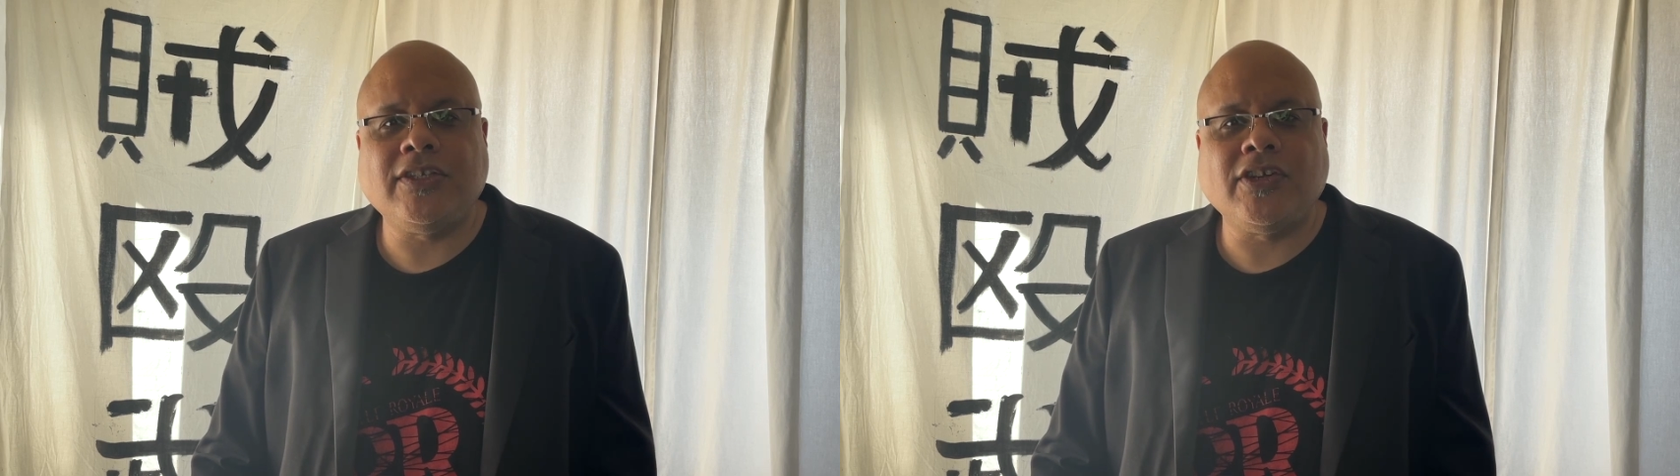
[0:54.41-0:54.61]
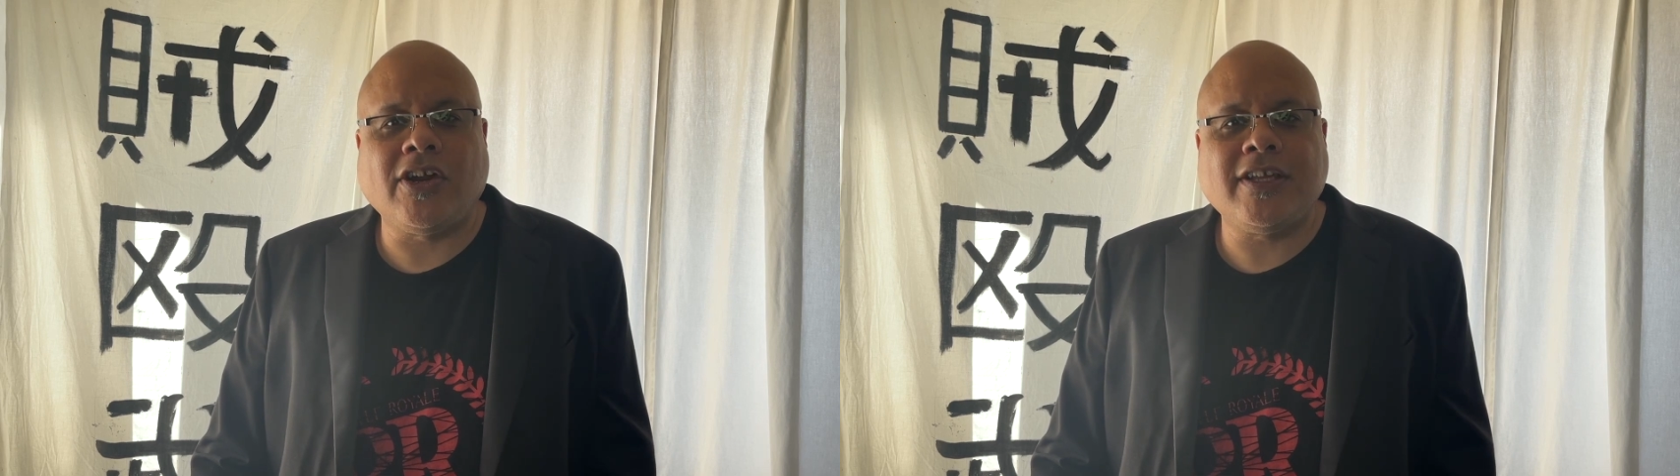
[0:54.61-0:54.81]

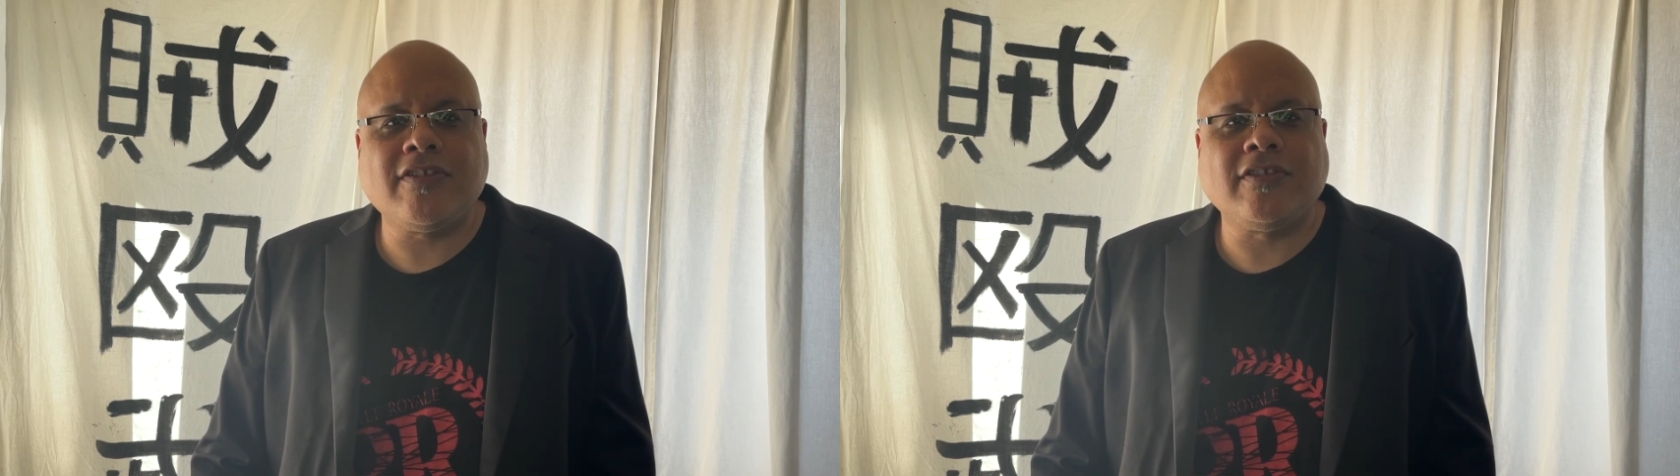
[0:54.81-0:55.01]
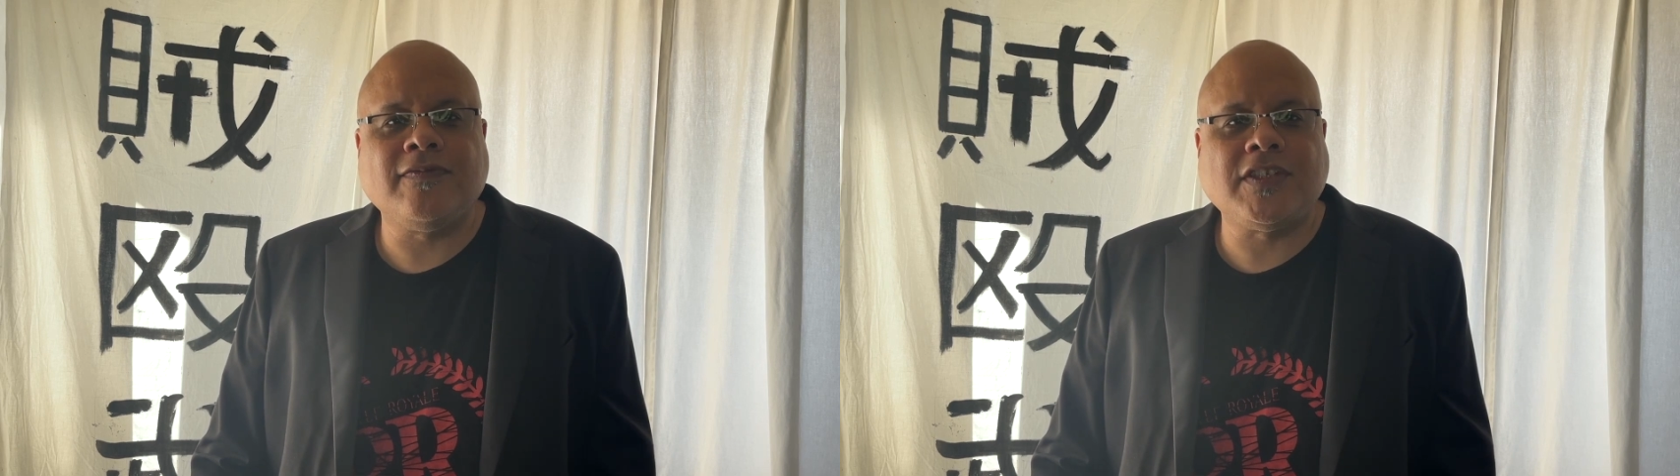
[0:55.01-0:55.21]

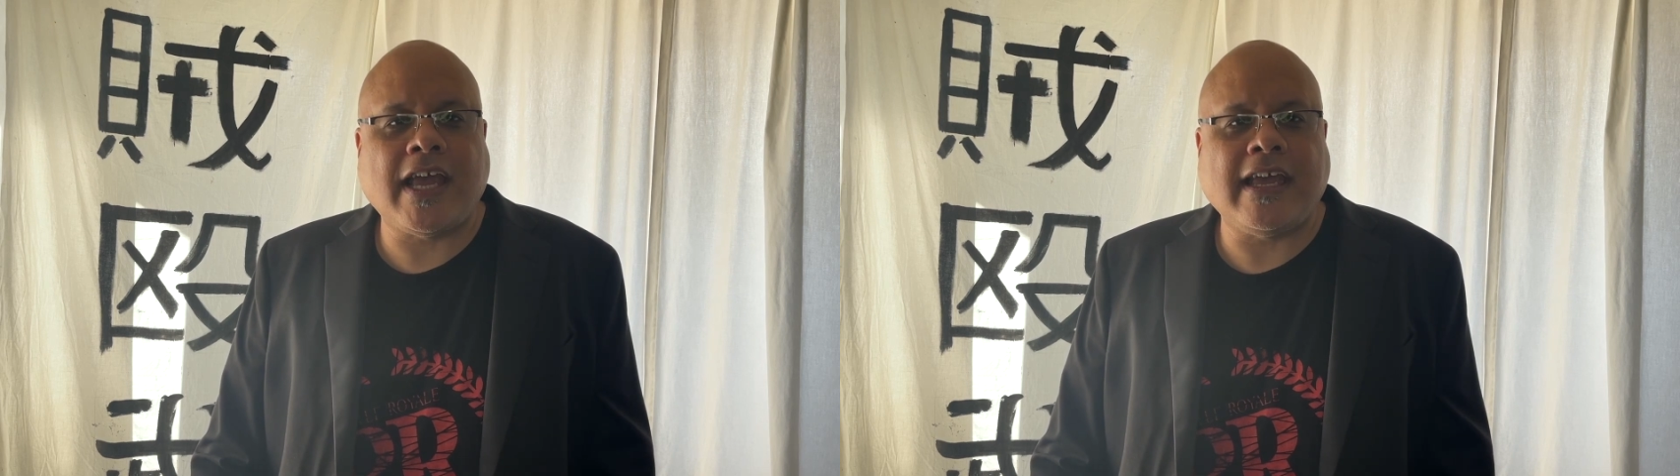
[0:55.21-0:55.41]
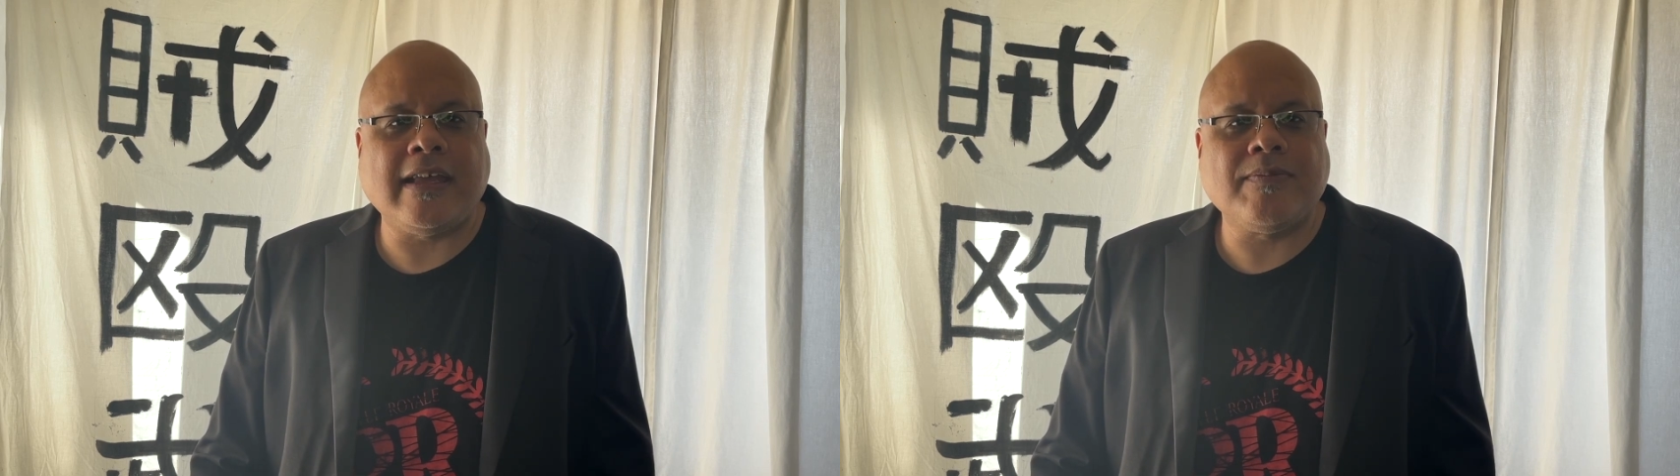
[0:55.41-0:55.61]
darkest of
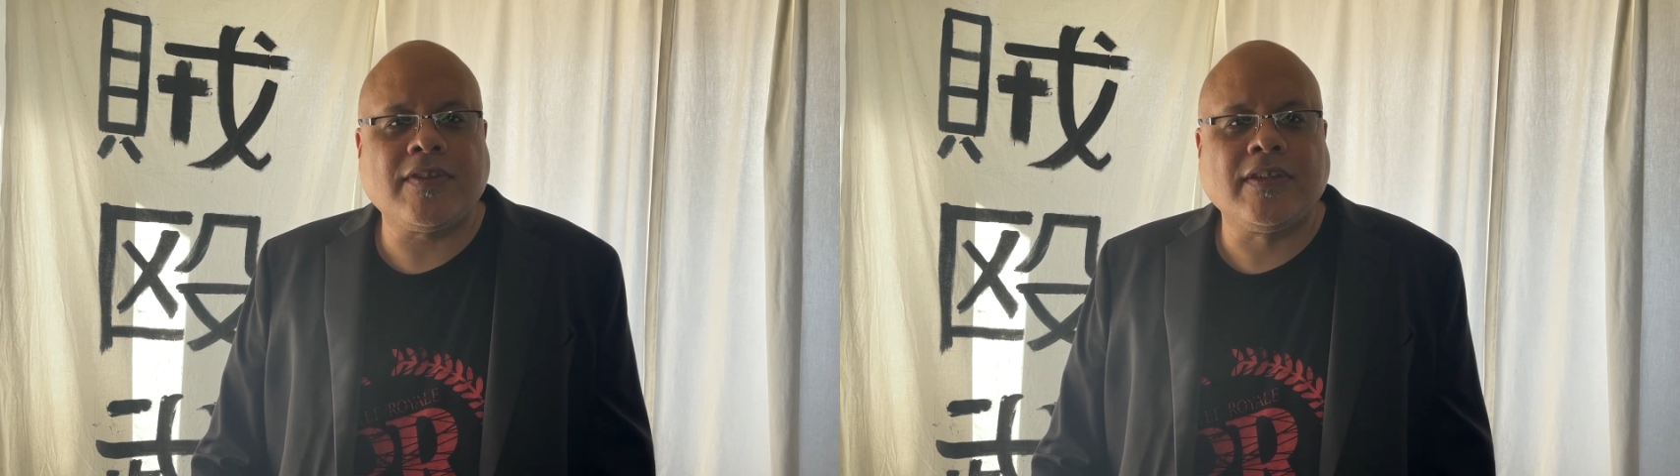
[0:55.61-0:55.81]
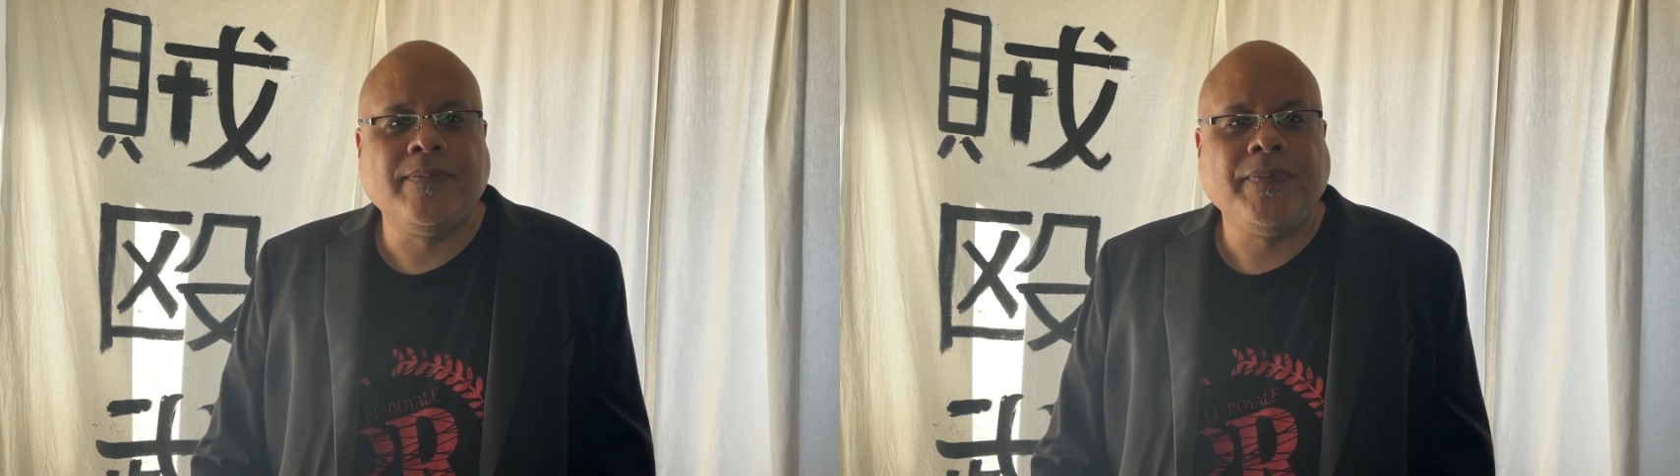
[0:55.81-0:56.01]
times.